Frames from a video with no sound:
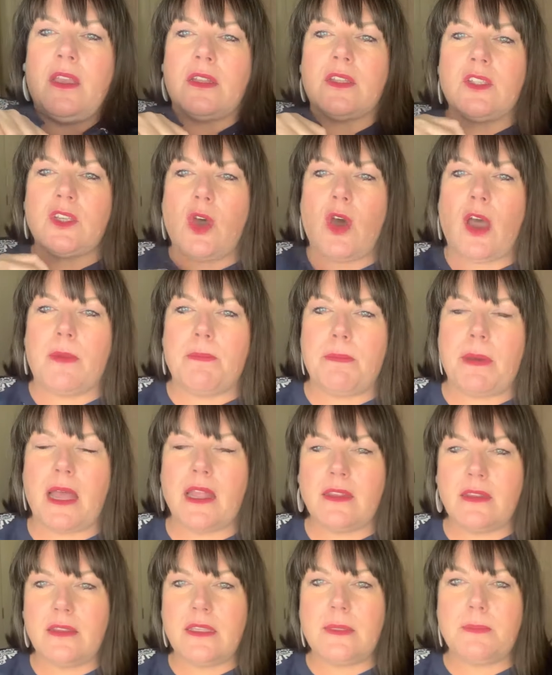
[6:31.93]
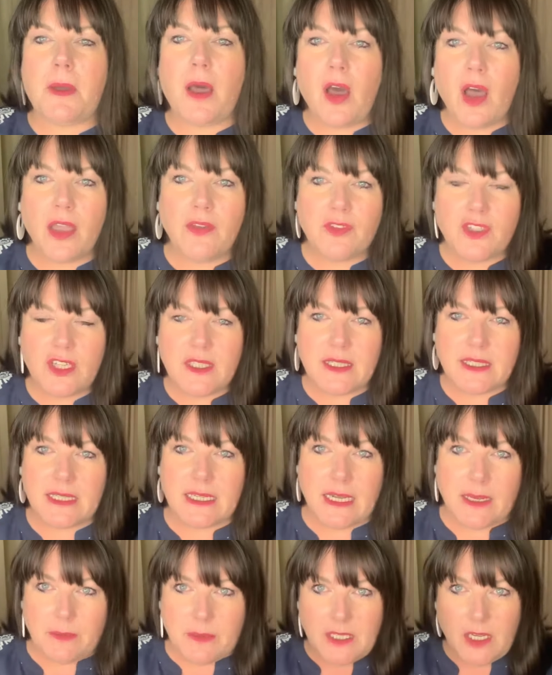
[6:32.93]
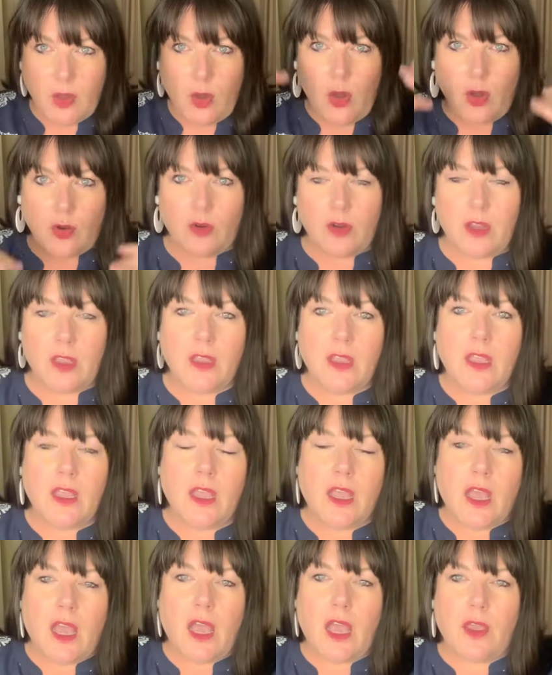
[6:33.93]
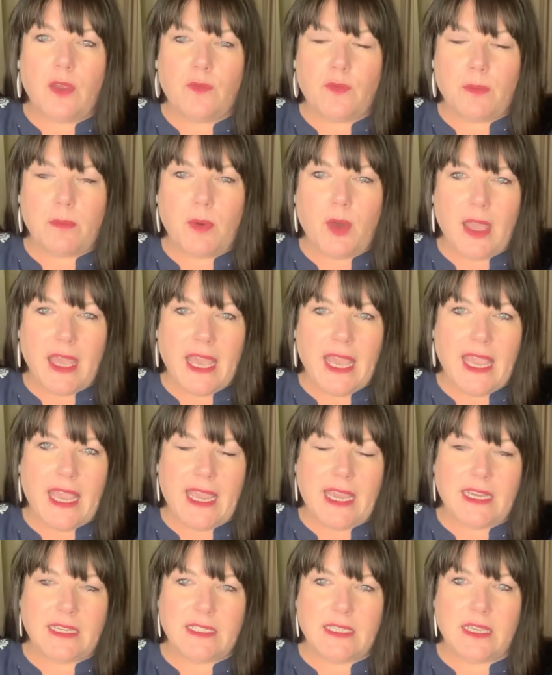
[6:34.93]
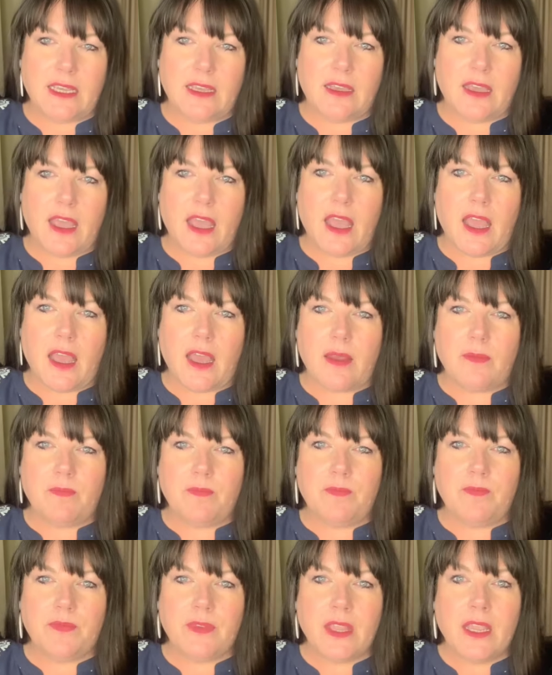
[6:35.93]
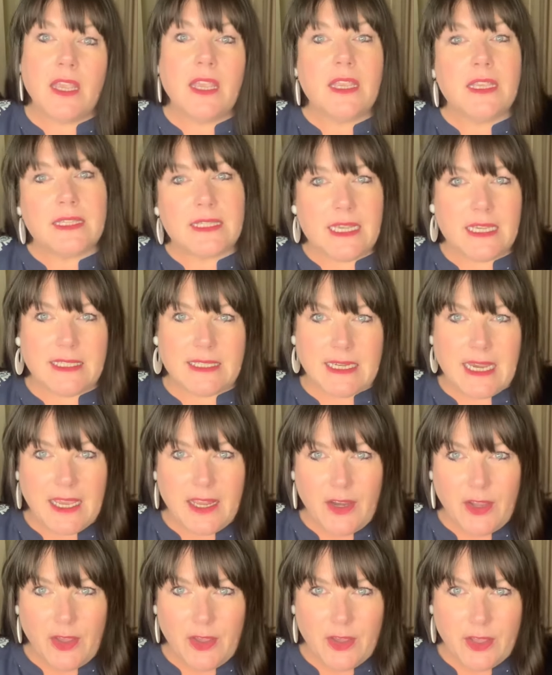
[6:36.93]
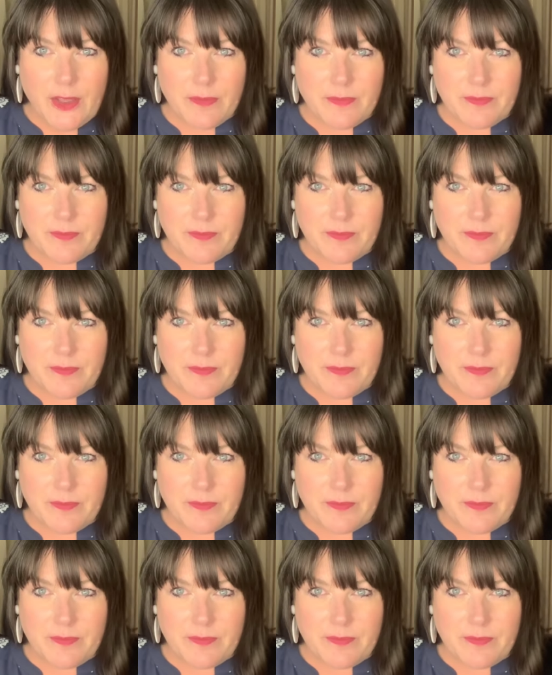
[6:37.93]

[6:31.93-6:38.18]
type buttons, but I've just slipped it on over my head. So let's take a look.